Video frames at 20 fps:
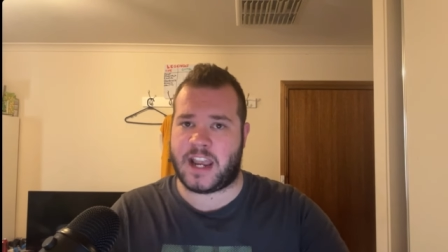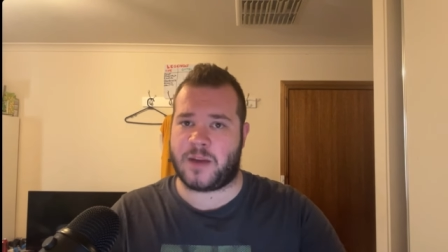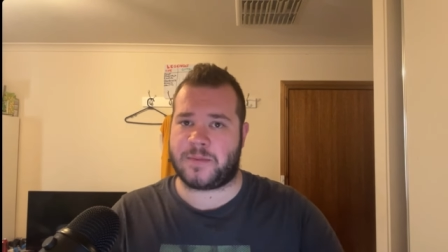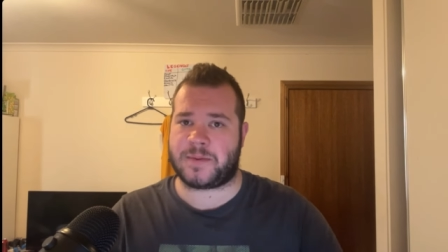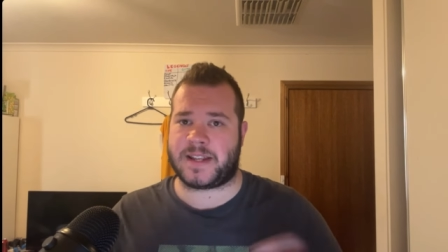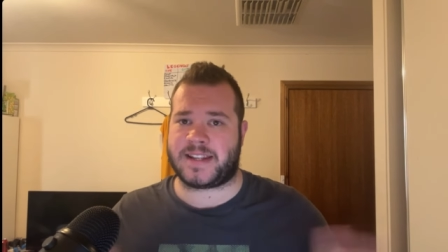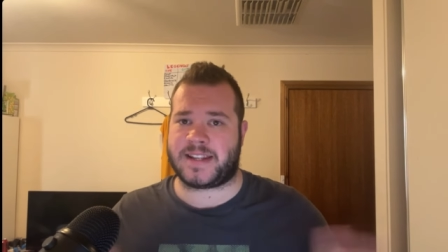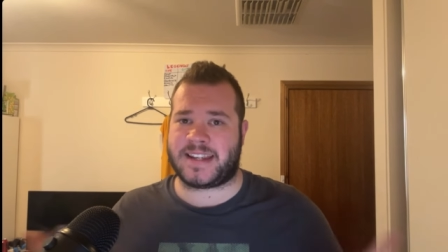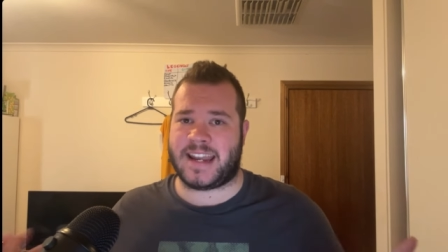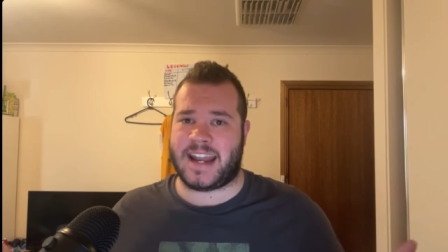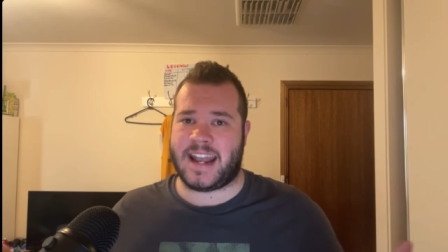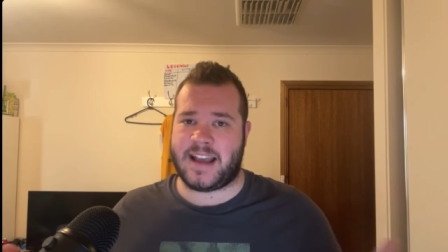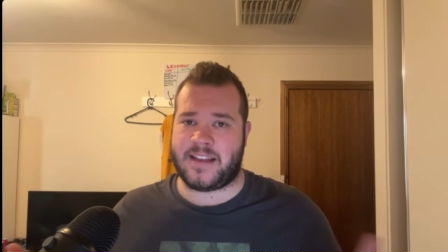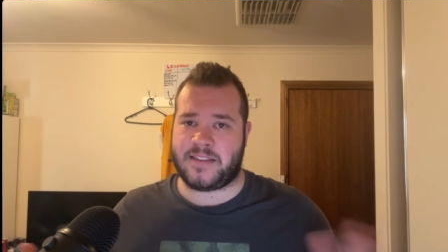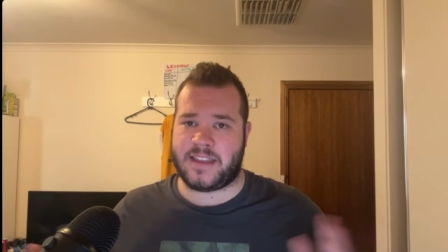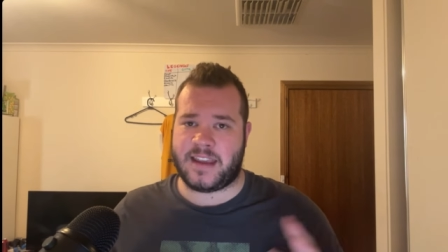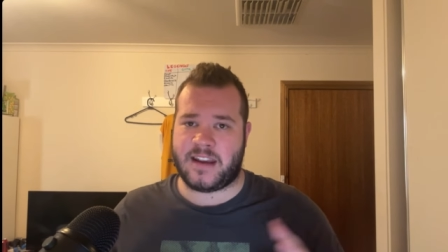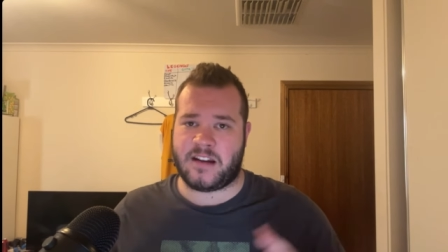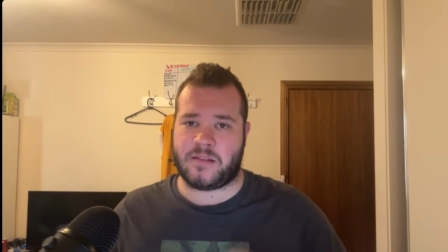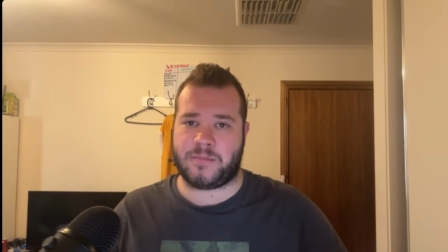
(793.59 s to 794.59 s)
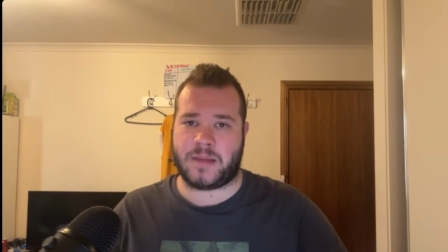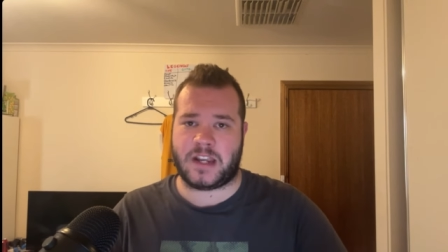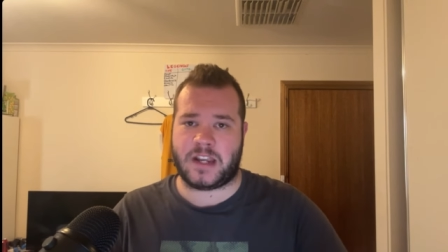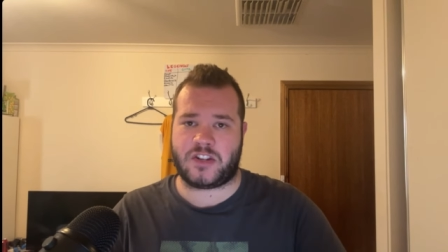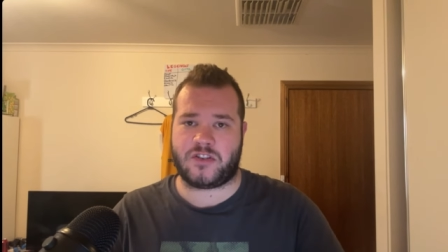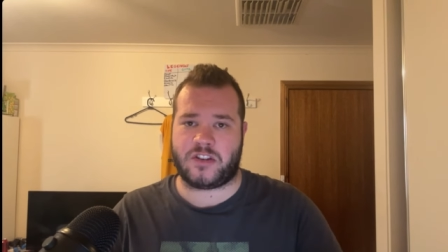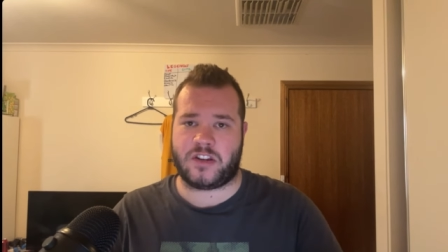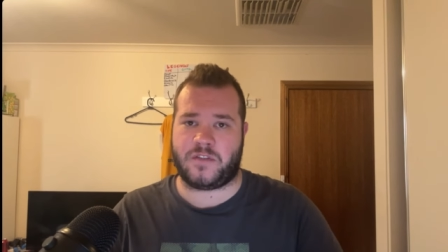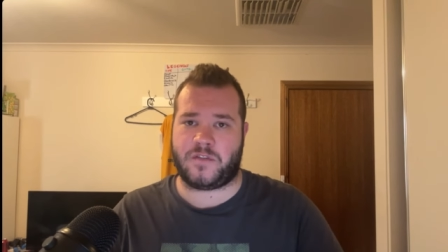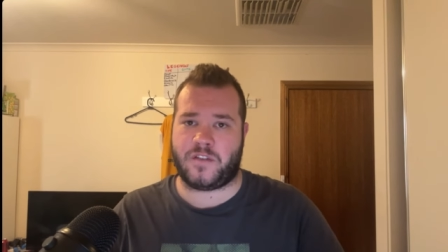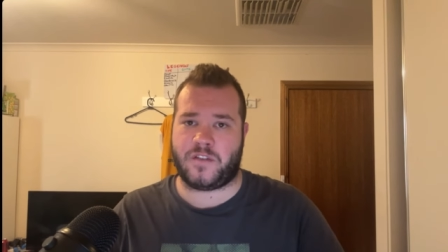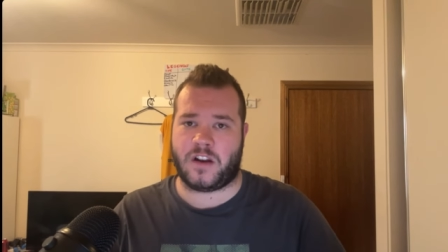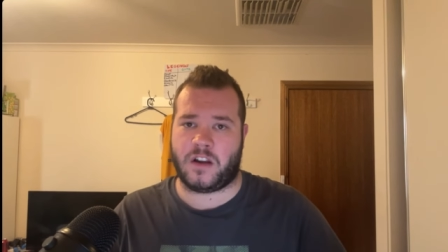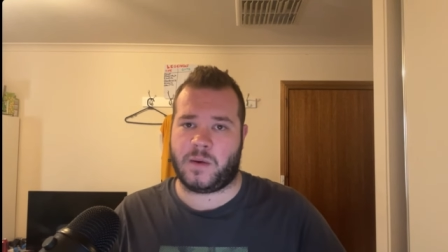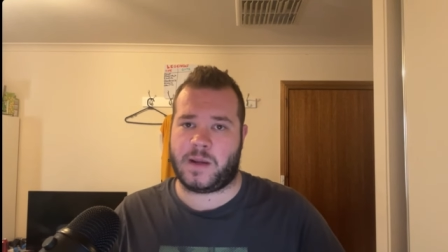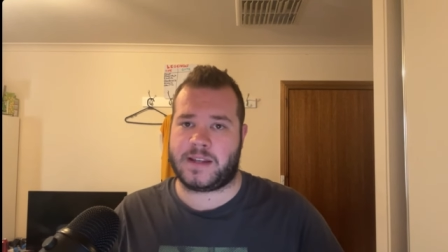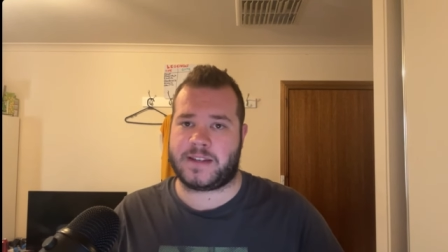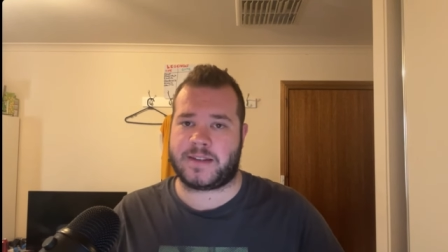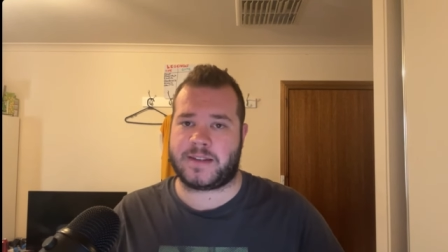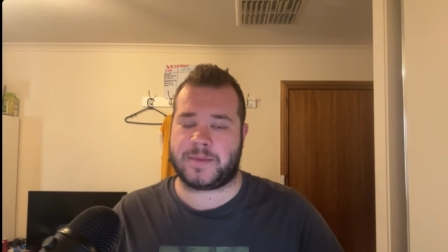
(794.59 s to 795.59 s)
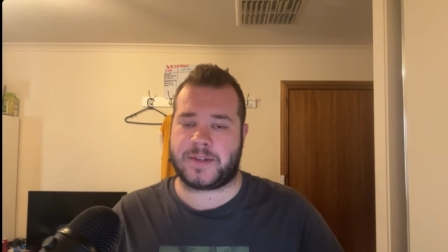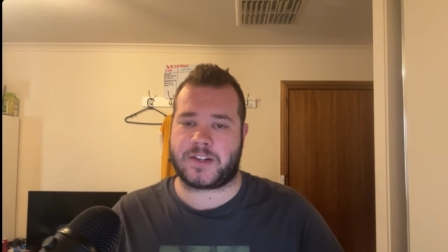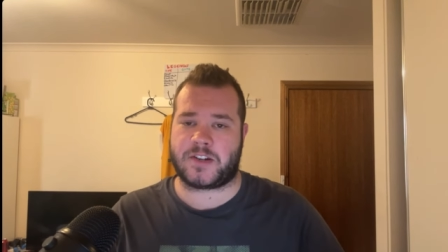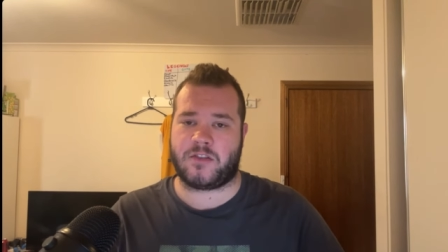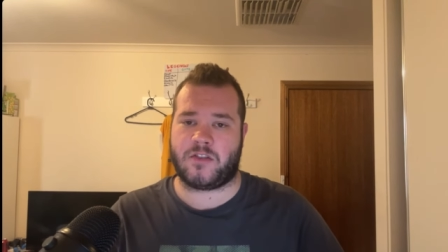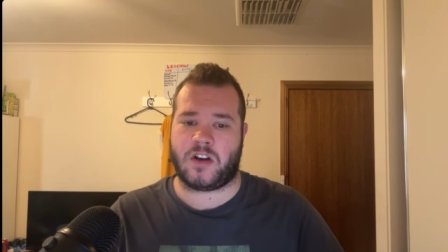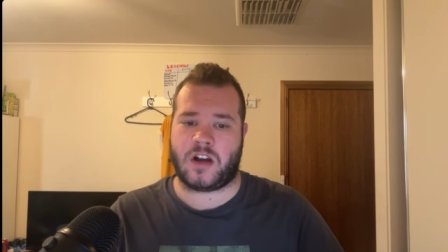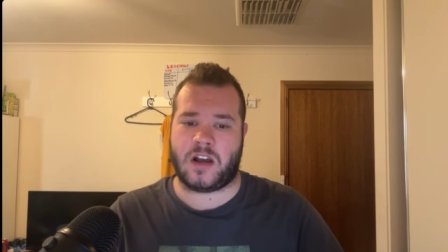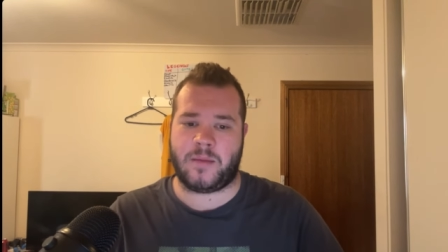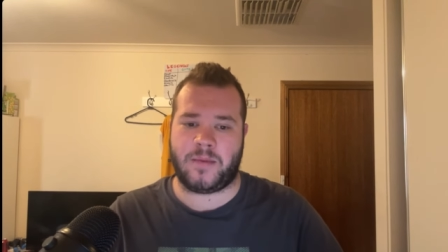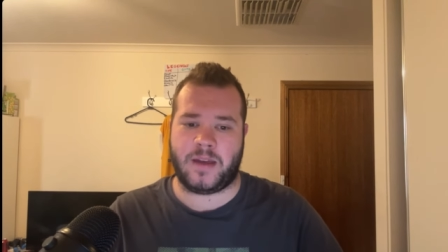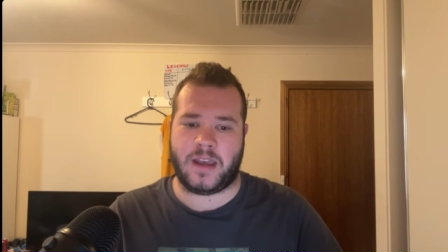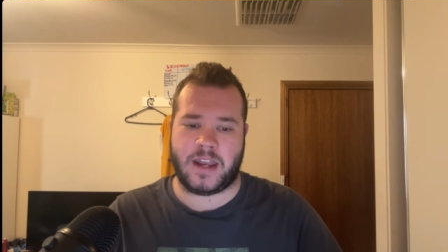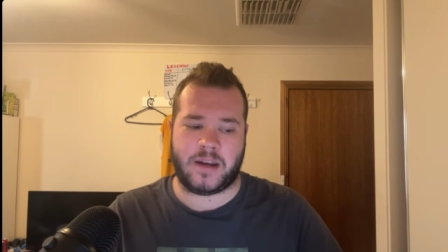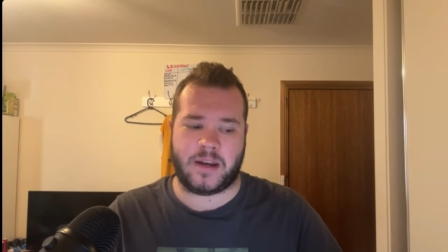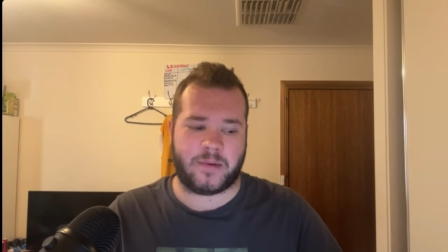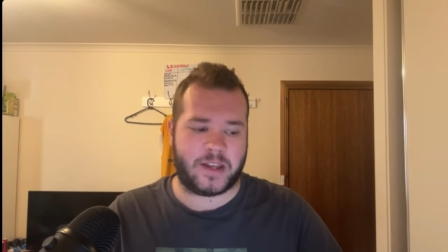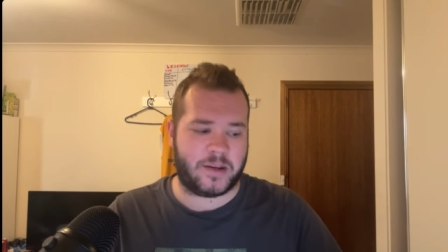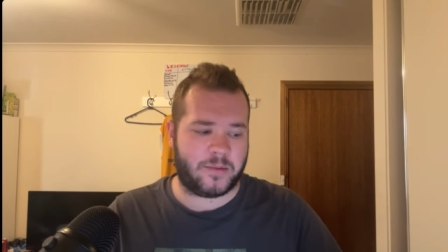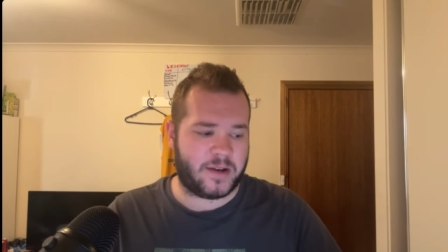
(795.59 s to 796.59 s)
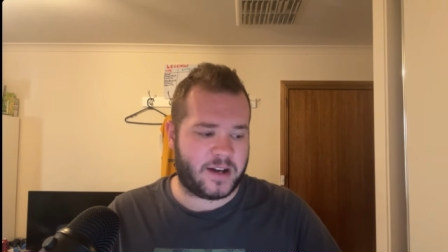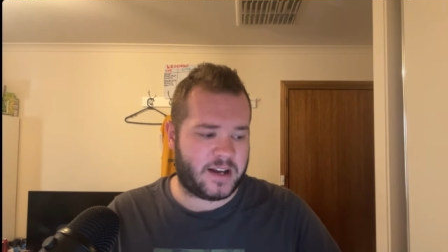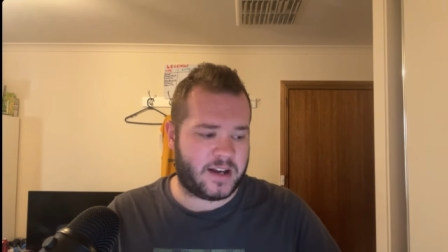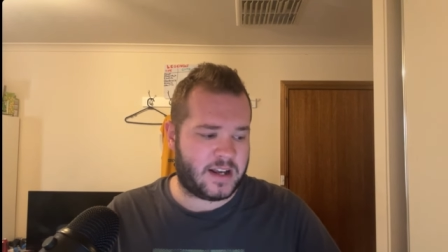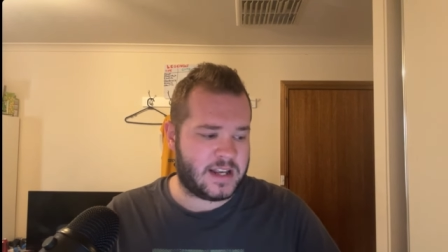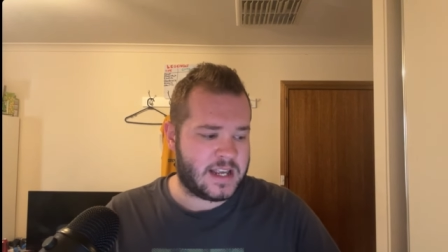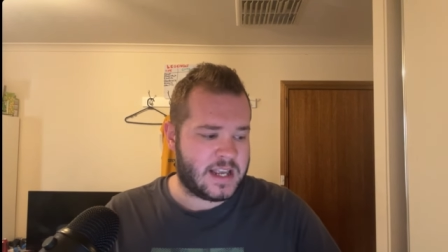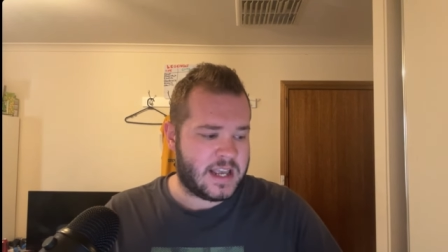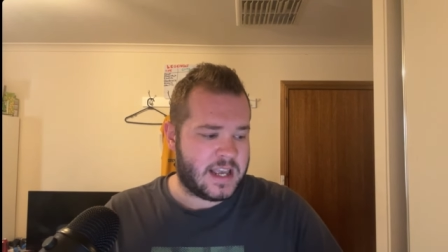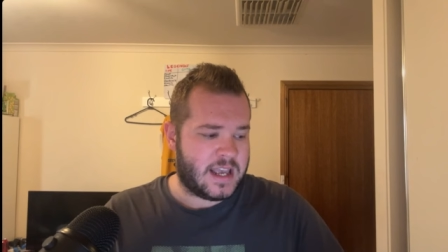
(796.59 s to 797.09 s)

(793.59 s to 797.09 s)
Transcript: Helps us get out there, and make sure you follow and subscribe anywhere you are.